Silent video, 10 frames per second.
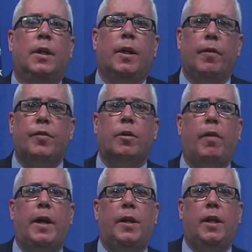There is a
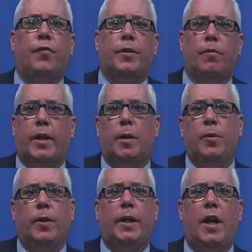greater need for direct
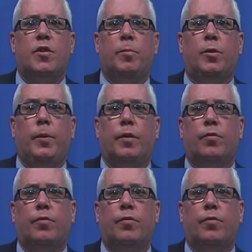communication between